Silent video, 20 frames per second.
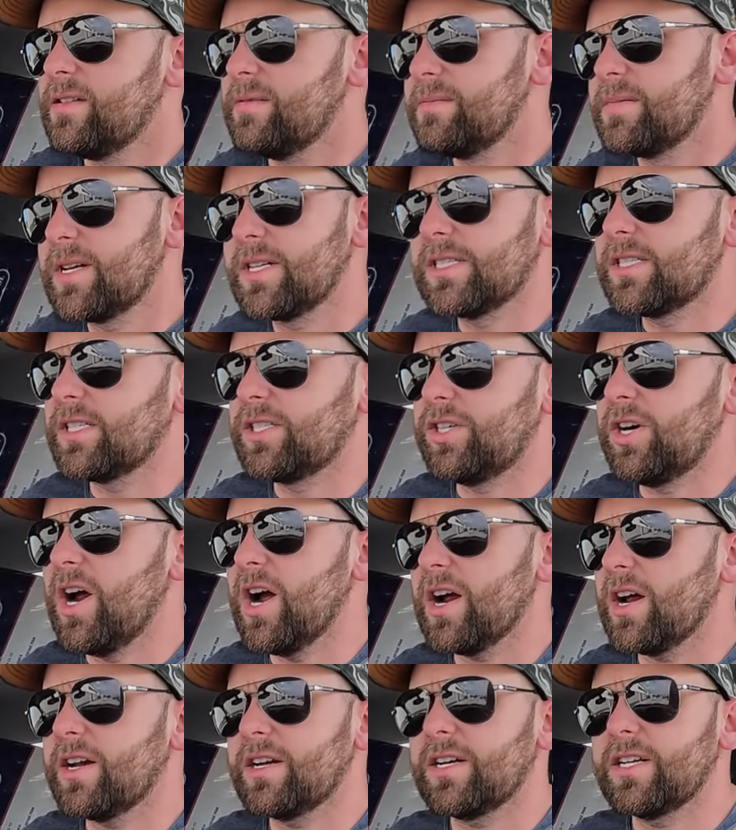Because the
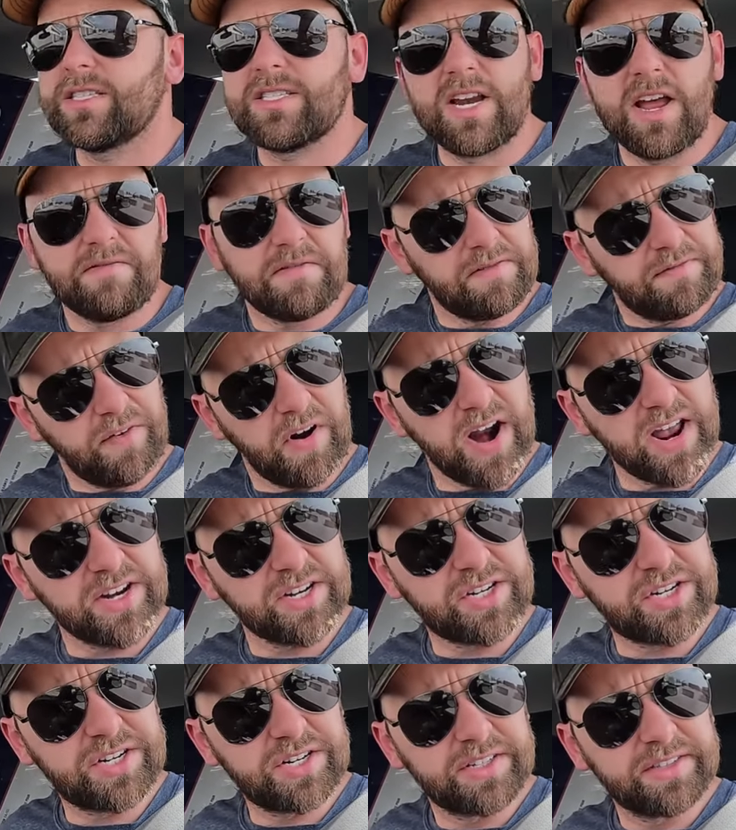truck doesn't have a
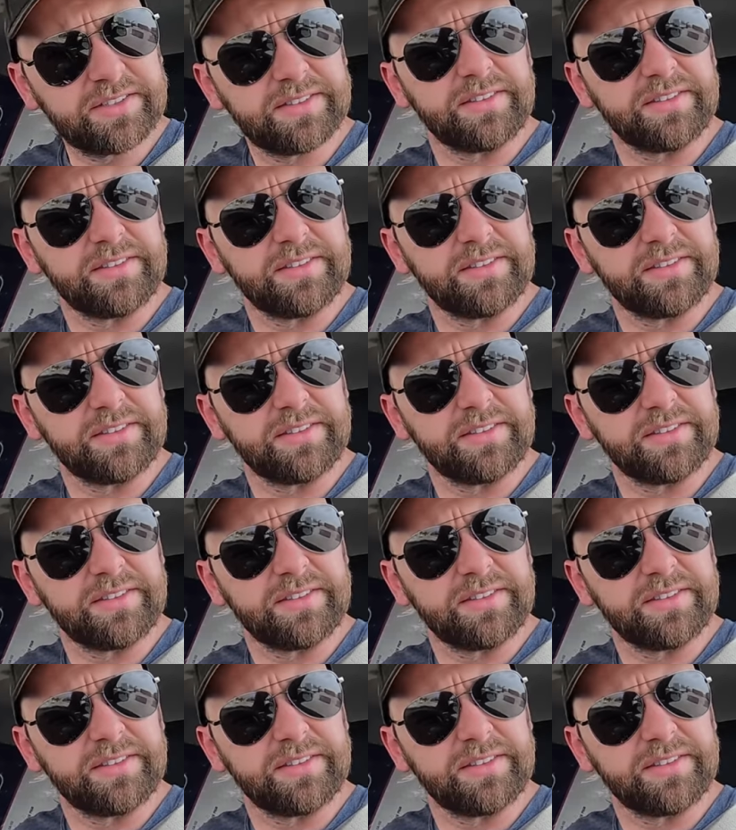fridge.